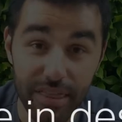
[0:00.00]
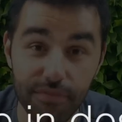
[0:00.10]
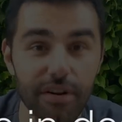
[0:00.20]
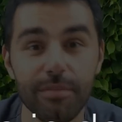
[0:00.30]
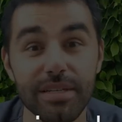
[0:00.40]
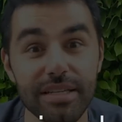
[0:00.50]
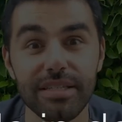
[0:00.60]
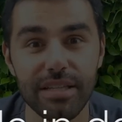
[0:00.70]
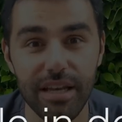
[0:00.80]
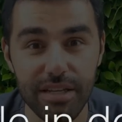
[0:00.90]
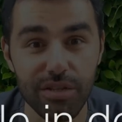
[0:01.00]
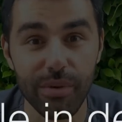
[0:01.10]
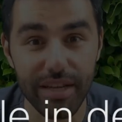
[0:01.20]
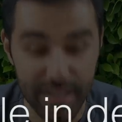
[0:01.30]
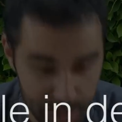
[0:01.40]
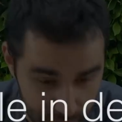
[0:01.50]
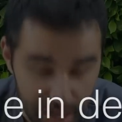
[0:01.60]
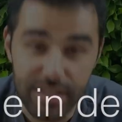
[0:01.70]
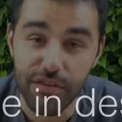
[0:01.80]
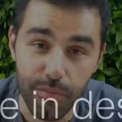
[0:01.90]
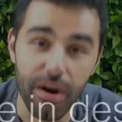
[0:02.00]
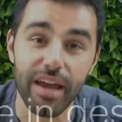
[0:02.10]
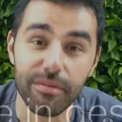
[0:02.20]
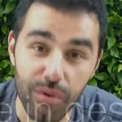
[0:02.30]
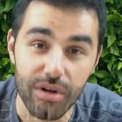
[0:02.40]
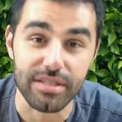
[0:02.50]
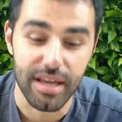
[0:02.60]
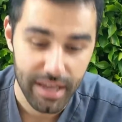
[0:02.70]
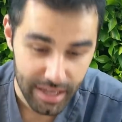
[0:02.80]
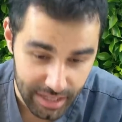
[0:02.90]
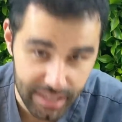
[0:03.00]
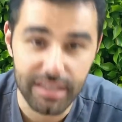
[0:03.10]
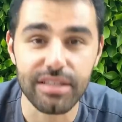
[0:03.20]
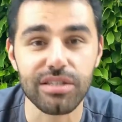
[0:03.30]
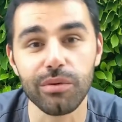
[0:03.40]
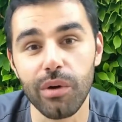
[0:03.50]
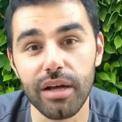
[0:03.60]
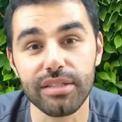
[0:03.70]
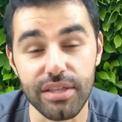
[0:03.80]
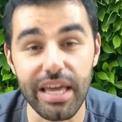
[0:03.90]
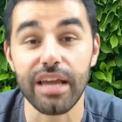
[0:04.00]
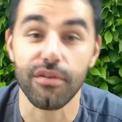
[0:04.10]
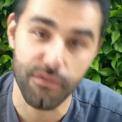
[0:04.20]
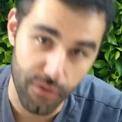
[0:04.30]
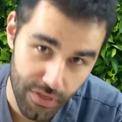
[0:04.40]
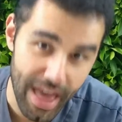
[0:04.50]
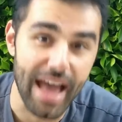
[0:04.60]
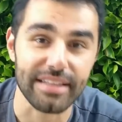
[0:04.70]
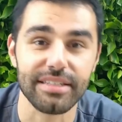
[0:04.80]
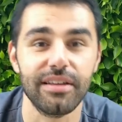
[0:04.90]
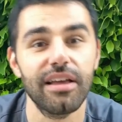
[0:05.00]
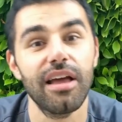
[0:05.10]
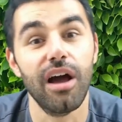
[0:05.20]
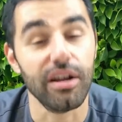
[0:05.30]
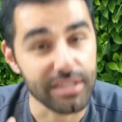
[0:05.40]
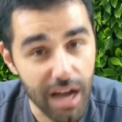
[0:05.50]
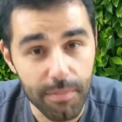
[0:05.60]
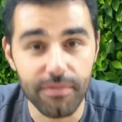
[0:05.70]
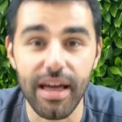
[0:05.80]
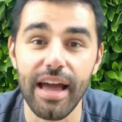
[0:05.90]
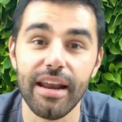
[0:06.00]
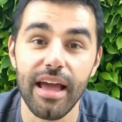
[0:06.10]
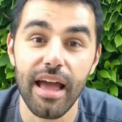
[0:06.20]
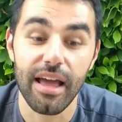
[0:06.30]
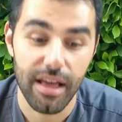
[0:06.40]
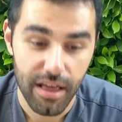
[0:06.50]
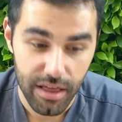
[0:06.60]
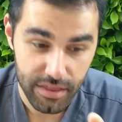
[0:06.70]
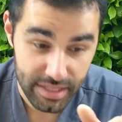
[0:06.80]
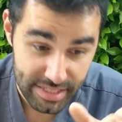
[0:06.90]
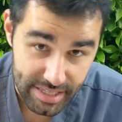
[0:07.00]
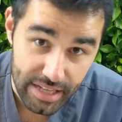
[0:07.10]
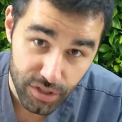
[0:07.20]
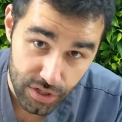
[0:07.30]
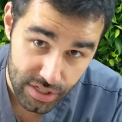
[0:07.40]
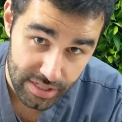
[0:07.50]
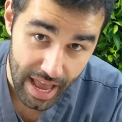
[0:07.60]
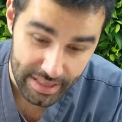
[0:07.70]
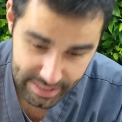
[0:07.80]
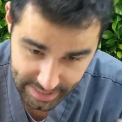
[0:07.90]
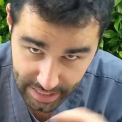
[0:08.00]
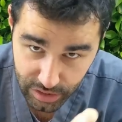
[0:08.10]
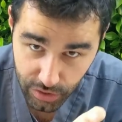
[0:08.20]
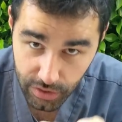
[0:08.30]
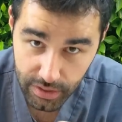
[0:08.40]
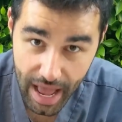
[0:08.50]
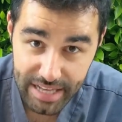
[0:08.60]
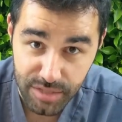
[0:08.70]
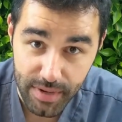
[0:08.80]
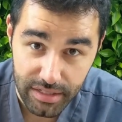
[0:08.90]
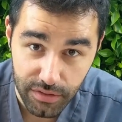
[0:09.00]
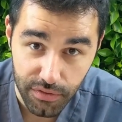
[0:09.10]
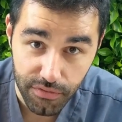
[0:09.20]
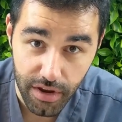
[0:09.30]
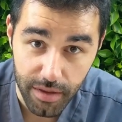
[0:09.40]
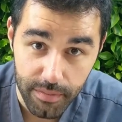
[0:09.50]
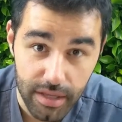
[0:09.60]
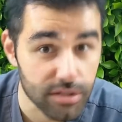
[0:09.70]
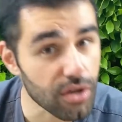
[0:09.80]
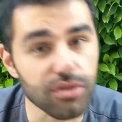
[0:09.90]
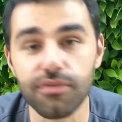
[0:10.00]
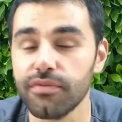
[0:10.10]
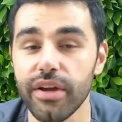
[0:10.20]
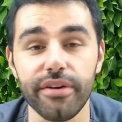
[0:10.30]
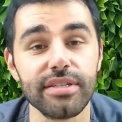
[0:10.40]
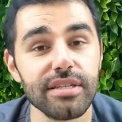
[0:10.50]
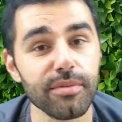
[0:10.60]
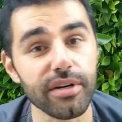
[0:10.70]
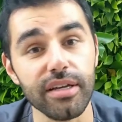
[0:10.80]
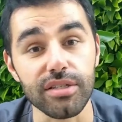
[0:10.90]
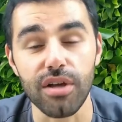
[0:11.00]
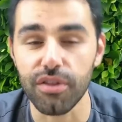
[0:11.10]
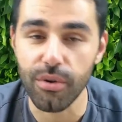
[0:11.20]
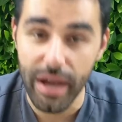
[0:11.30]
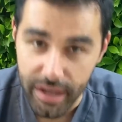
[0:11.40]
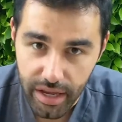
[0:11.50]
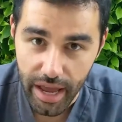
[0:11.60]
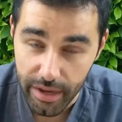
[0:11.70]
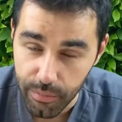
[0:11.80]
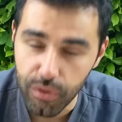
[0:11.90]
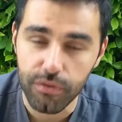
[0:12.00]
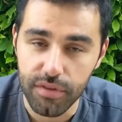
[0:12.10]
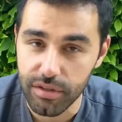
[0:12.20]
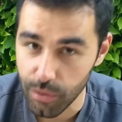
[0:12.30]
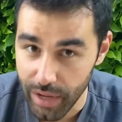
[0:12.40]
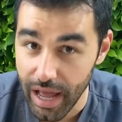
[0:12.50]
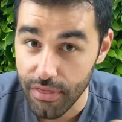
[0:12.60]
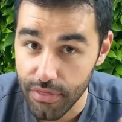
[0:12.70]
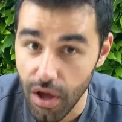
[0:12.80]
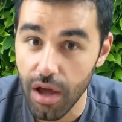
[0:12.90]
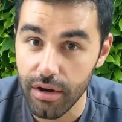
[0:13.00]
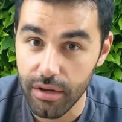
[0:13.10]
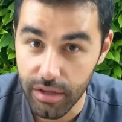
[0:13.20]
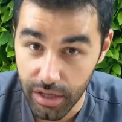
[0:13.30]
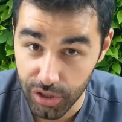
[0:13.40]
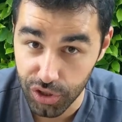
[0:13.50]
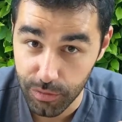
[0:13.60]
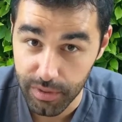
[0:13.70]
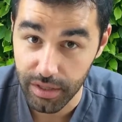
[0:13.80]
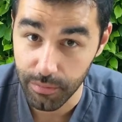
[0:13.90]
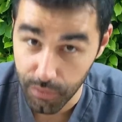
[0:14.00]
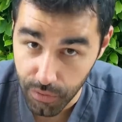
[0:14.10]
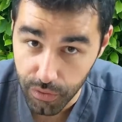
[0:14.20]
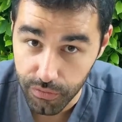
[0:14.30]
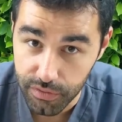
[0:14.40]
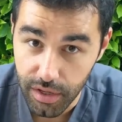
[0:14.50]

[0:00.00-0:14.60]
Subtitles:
the frame it is the way it is because of Brian Morris. He is the one to thank for that. On top of that, the center aspect of the frame is also very similar to his, although I improved it the way I thought it should be improved.